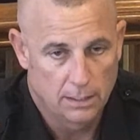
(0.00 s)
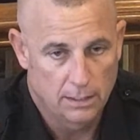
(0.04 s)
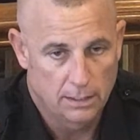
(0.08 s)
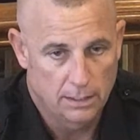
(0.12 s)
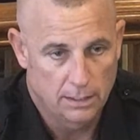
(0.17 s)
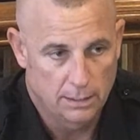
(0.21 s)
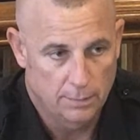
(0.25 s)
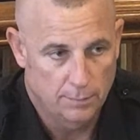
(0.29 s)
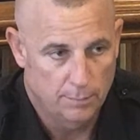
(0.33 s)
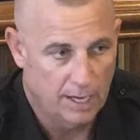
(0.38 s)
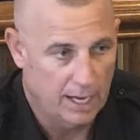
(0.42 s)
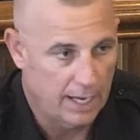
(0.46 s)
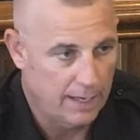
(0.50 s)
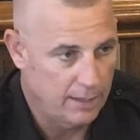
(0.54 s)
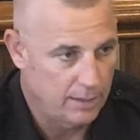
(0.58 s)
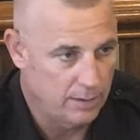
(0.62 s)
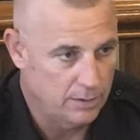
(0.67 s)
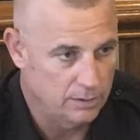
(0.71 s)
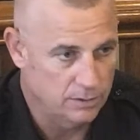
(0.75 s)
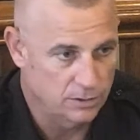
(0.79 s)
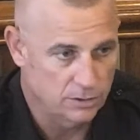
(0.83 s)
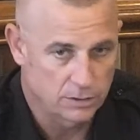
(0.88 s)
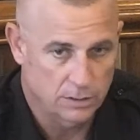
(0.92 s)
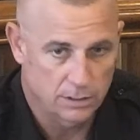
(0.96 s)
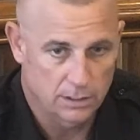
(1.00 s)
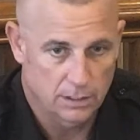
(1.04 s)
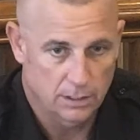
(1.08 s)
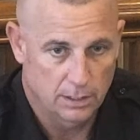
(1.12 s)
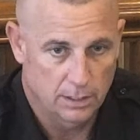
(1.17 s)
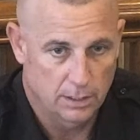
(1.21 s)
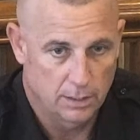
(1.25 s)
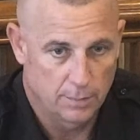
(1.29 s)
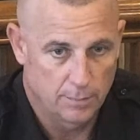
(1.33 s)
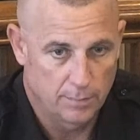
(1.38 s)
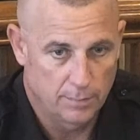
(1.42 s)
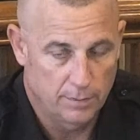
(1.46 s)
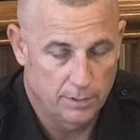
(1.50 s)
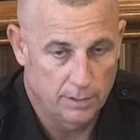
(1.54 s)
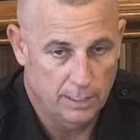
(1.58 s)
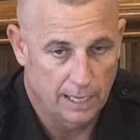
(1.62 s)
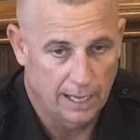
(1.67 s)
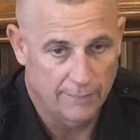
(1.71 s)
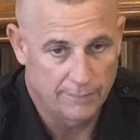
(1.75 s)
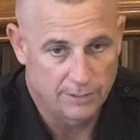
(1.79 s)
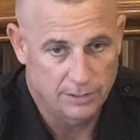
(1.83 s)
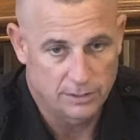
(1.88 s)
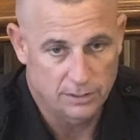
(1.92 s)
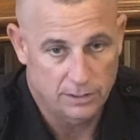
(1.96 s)
the monitors. Um,
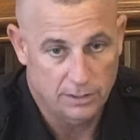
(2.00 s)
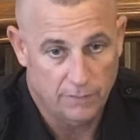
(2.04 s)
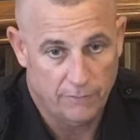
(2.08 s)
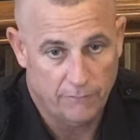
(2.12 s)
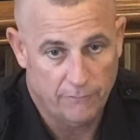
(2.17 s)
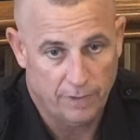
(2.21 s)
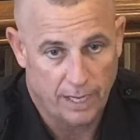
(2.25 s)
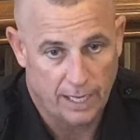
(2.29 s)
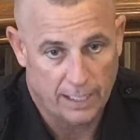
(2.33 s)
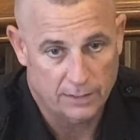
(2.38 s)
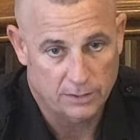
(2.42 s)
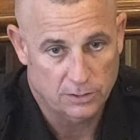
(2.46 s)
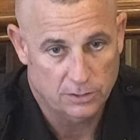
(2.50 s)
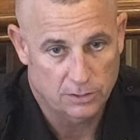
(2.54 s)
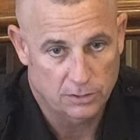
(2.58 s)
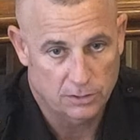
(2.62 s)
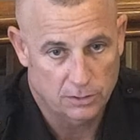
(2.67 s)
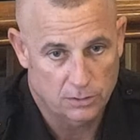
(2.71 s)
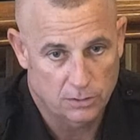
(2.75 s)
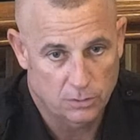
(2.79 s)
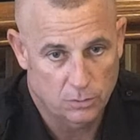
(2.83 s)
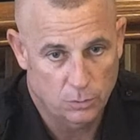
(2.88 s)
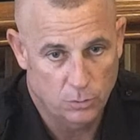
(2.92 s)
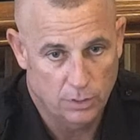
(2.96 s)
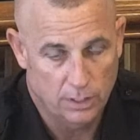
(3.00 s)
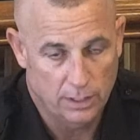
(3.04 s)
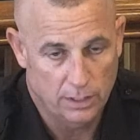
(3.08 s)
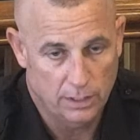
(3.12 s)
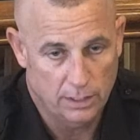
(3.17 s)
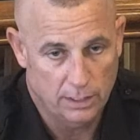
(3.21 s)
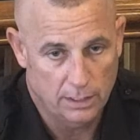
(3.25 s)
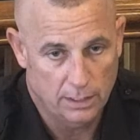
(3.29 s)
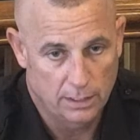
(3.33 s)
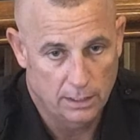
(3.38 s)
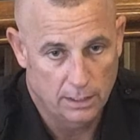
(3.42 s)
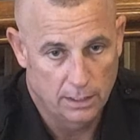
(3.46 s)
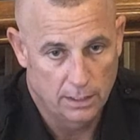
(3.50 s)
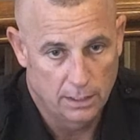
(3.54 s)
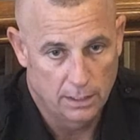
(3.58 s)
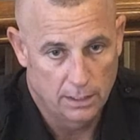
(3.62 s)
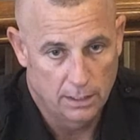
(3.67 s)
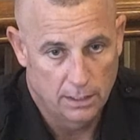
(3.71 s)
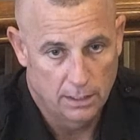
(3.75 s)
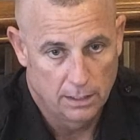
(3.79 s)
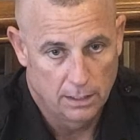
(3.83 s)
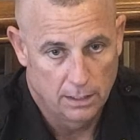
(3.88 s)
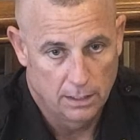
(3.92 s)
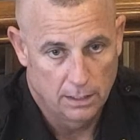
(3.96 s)
obviously, the faster we can
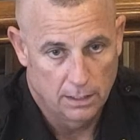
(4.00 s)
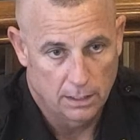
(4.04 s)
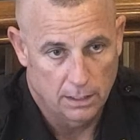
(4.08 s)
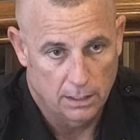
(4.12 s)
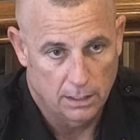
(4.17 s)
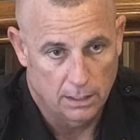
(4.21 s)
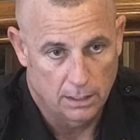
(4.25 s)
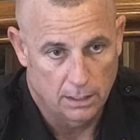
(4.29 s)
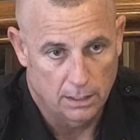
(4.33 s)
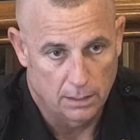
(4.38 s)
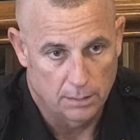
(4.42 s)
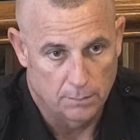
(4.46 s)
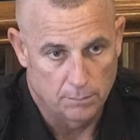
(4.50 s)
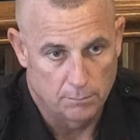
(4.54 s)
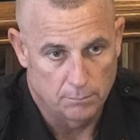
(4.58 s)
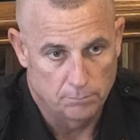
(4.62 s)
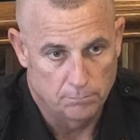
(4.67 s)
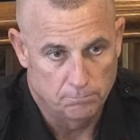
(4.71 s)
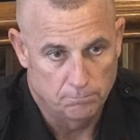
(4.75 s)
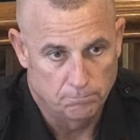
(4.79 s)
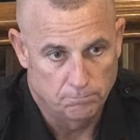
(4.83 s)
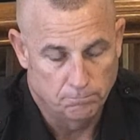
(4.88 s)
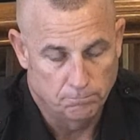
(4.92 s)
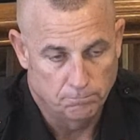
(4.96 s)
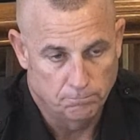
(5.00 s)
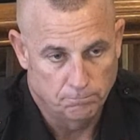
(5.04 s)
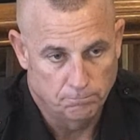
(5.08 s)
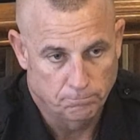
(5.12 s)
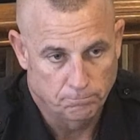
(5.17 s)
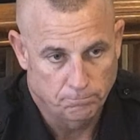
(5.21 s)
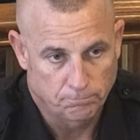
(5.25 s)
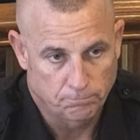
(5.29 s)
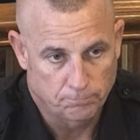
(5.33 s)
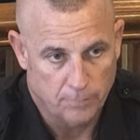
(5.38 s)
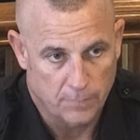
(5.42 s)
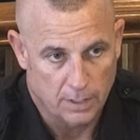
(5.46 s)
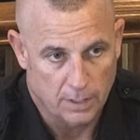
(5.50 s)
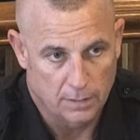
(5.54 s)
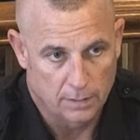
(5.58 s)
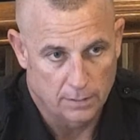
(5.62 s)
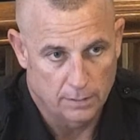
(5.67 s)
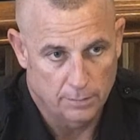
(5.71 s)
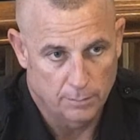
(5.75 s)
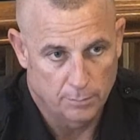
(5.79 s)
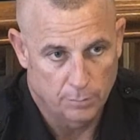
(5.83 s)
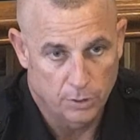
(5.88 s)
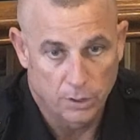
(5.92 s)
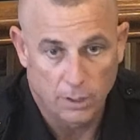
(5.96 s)
um,
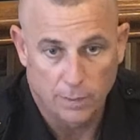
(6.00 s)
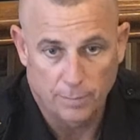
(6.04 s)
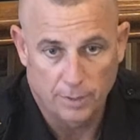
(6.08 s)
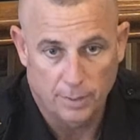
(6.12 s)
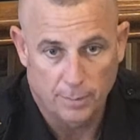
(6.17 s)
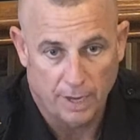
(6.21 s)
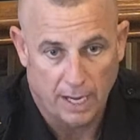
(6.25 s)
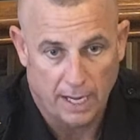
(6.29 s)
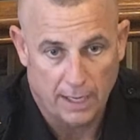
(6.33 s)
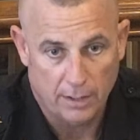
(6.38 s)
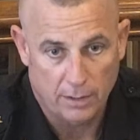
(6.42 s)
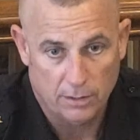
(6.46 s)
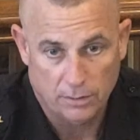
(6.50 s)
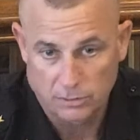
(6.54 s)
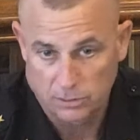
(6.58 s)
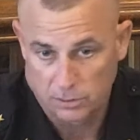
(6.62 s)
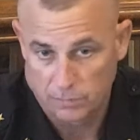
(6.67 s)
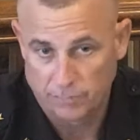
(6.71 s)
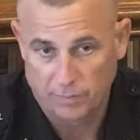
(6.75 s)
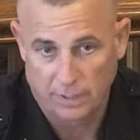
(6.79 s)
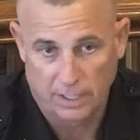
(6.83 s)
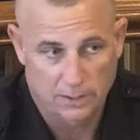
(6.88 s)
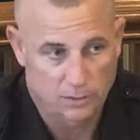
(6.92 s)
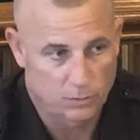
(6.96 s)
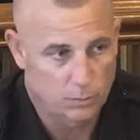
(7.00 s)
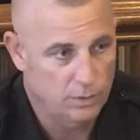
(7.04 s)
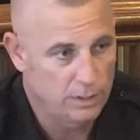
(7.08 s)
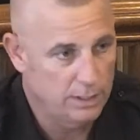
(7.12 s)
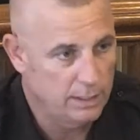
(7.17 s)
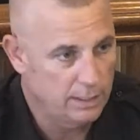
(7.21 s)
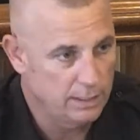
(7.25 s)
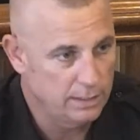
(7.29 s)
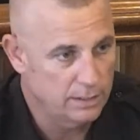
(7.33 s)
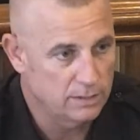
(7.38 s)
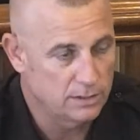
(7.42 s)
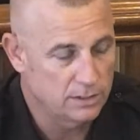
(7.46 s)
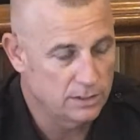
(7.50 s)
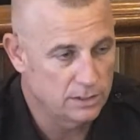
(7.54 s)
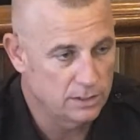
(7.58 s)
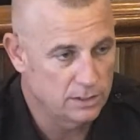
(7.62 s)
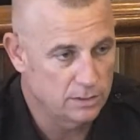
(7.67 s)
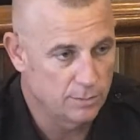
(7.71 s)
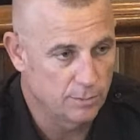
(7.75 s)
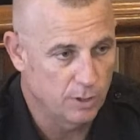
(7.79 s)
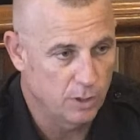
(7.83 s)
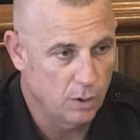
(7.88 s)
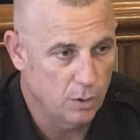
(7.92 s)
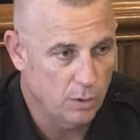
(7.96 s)
put up the monitors, the faster we can get the
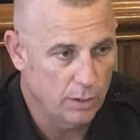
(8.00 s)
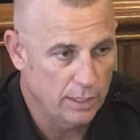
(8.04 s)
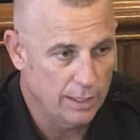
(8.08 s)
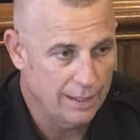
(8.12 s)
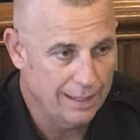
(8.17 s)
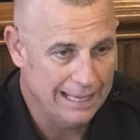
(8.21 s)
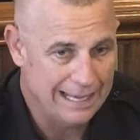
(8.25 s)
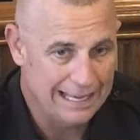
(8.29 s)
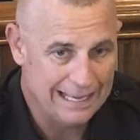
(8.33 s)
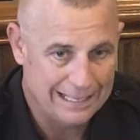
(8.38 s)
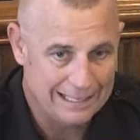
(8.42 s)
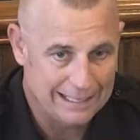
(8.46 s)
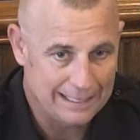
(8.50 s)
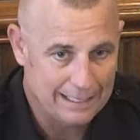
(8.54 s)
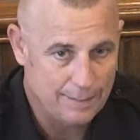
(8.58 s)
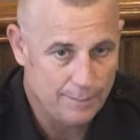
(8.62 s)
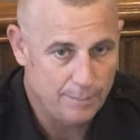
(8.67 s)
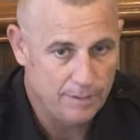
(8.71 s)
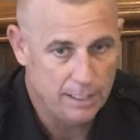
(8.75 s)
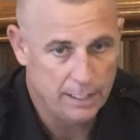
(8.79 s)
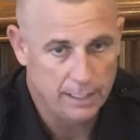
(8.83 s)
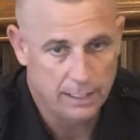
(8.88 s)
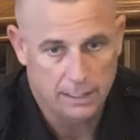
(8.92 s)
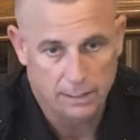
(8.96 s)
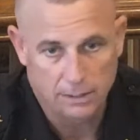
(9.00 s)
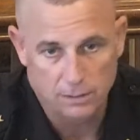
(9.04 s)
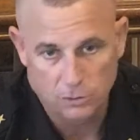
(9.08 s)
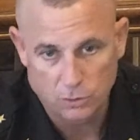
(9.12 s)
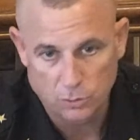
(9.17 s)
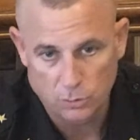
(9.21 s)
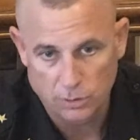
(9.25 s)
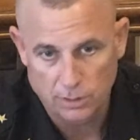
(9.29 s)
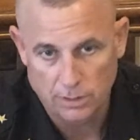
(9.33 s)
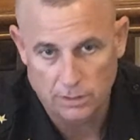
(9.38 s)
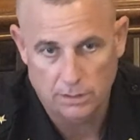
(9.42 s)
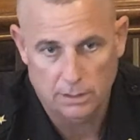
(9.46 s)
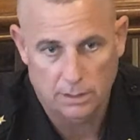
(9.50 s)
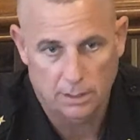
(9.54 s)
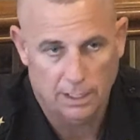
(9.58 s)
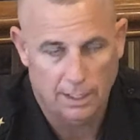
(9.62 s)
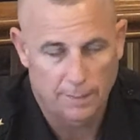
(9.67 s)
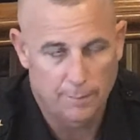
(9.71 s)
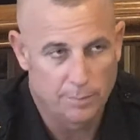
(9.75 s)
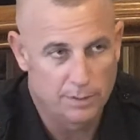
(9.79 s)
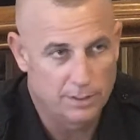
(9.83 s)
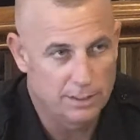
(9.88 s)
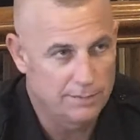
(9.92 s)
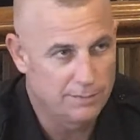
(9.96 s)
system going. They claim they can do it,
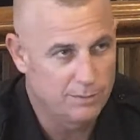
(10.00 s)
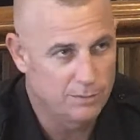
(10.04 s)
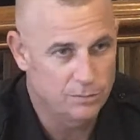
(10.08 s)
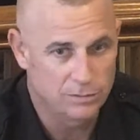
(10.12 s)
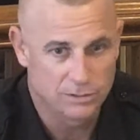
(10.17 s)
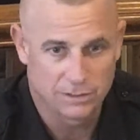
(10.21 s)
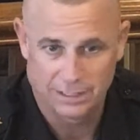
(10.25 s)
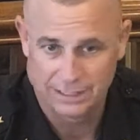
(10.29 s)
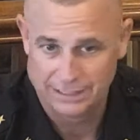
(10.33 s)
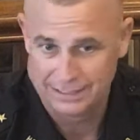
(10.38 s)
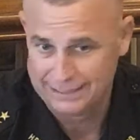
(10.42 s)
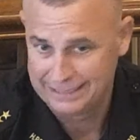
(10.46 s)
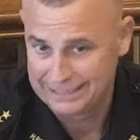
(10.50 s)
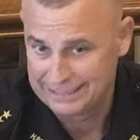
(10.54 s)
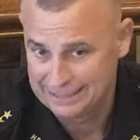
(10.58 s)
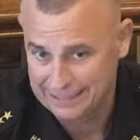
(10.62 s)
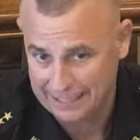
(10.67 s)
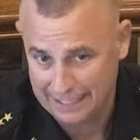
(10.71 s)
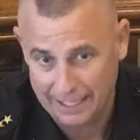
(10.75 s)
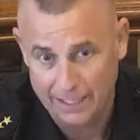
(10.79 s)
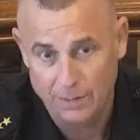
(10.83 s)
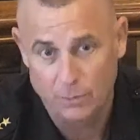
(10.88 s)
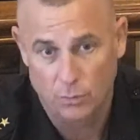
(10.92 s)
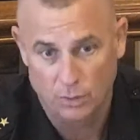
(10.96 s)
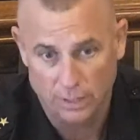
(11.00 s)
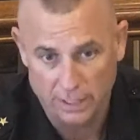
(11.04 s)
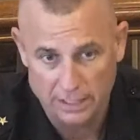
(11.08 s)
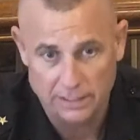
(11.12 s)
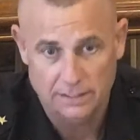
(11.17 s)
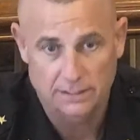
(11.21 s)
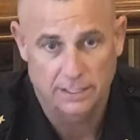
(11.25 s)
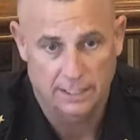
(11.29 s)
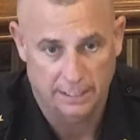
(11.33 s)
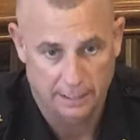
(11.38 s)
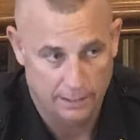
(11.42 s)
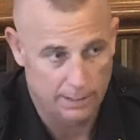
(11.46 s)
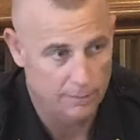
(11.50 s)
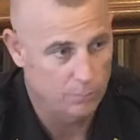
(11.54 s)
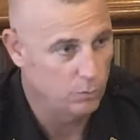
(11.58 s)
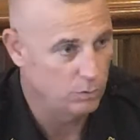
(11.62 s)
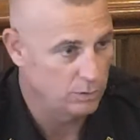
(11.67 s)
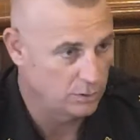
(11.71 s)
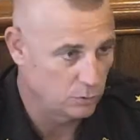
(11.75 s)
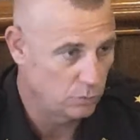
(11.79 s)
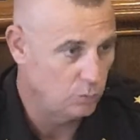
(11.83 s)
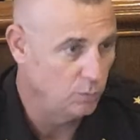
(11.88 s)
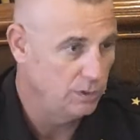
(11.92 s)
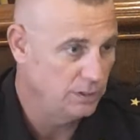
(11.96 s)
I believe it was like six to eight weeks. They,
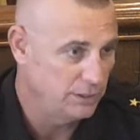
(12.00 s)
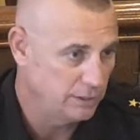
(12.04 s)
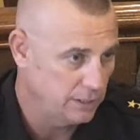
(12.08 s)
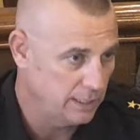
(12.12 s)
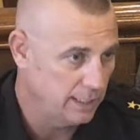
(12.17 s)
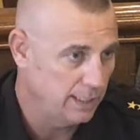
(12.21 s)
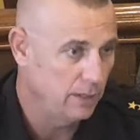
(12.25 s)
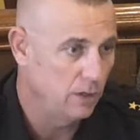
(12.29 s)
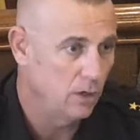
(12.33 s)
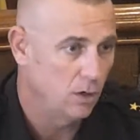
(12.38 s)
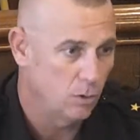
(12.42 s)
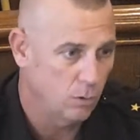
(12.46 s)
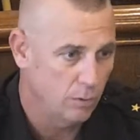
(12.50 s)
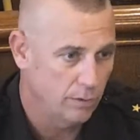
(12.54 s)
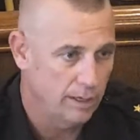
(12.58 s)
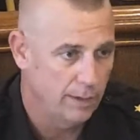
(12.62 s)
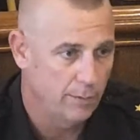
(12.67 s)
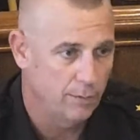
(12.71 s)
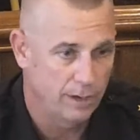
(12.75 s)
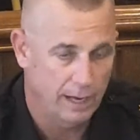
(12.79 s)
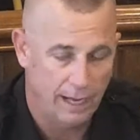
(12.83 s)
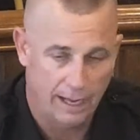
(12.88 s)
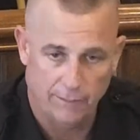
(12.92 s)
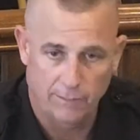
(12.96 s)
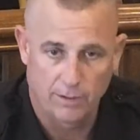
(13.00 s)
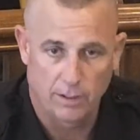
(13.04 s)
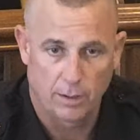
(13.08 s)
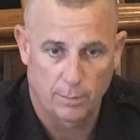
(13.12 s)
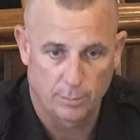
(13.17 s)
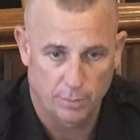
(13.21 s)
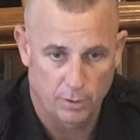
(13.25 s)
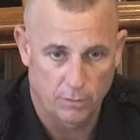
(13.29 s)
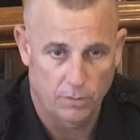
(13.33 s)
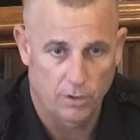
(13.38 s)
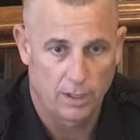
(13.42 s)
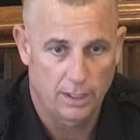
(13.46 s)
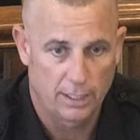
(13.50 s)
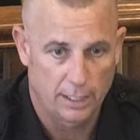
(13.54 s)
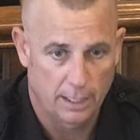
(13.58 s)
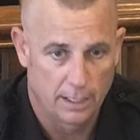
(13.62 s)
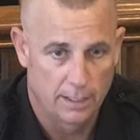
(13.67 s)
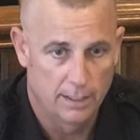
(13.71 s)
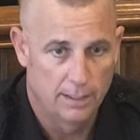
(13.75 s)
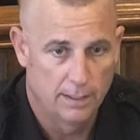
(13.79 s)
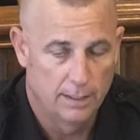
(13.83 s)
once we say go, they would mm -hmm. have it up and running.